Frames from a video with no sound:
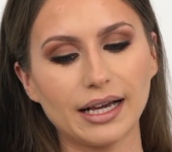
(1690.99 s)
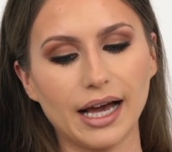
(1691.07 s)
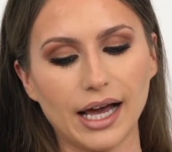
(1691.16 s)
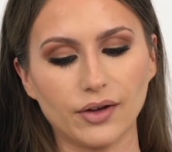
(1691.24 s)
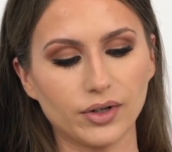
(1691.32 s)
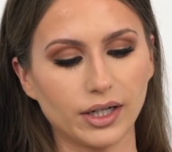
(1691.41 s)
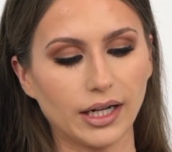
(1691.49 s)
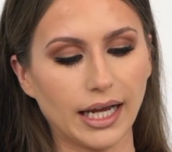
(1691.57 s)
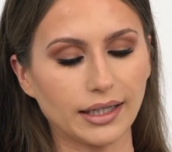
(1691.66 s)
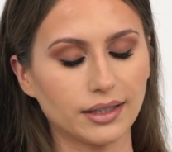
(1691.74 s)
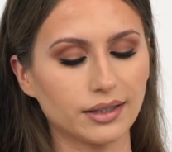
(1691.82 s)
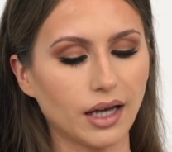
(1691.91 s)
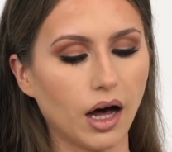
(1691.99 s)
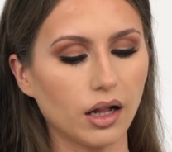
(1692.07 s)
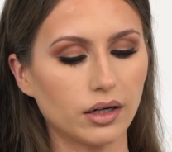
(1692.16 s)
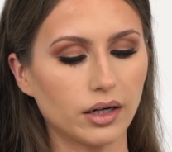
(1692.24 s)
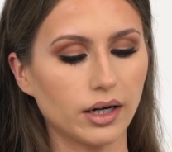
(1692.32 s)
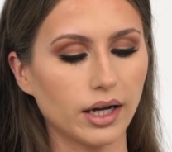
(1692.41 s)
I really like this
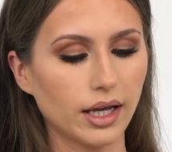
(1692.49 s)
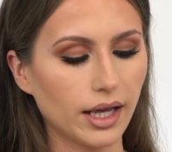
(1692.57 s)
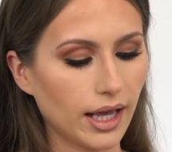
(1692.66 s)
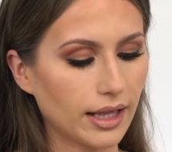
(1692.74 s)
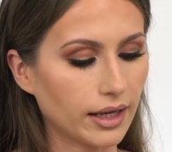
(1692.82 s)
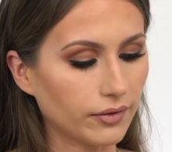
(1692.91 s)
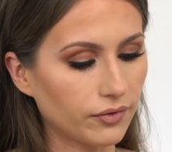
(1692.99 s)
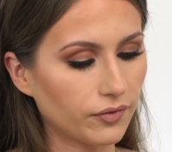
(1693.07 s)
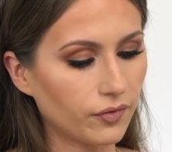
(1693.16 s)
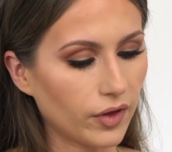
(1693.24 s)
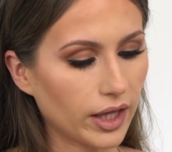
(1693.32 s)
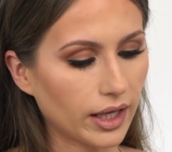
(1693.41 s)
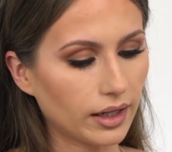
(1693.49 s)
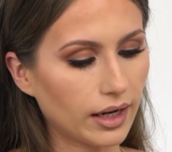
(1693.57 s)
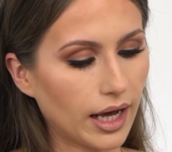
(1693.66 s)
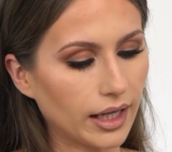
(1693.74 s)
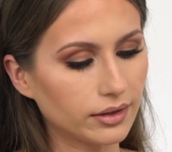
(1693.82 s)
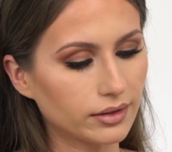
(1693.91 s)
color, and I think
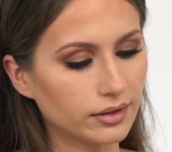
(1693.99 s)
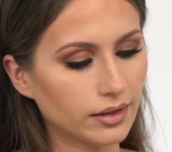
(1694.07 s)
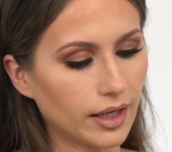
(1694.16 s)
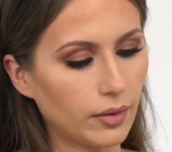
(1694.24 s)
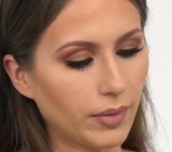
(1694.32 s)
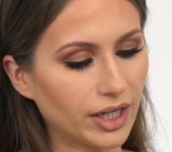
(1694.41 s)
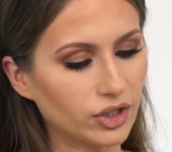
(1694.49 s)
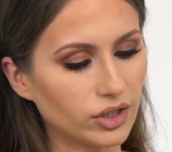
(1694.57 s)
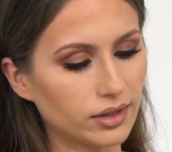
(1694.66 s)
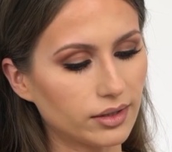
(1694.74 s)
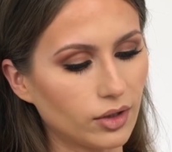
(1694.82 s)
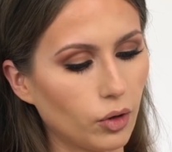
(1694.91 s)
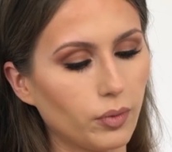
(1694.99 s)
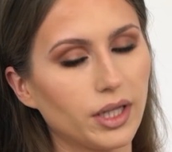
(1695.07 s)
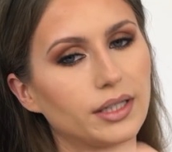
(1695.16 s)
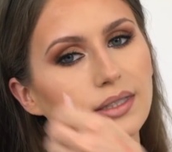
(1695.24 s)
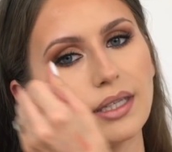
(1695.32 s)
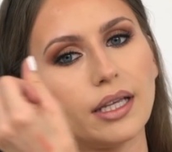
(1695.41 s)
that it matches so
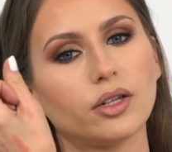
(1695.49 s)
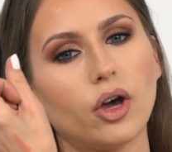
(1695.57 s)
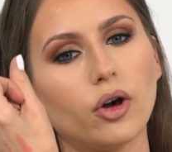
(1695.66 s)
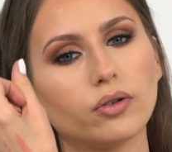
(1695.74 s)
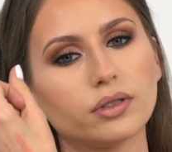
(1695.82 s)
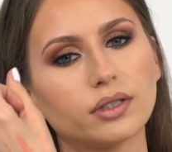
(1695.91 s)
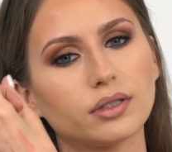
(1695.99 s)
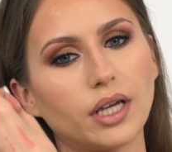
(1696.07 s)
many skin tones.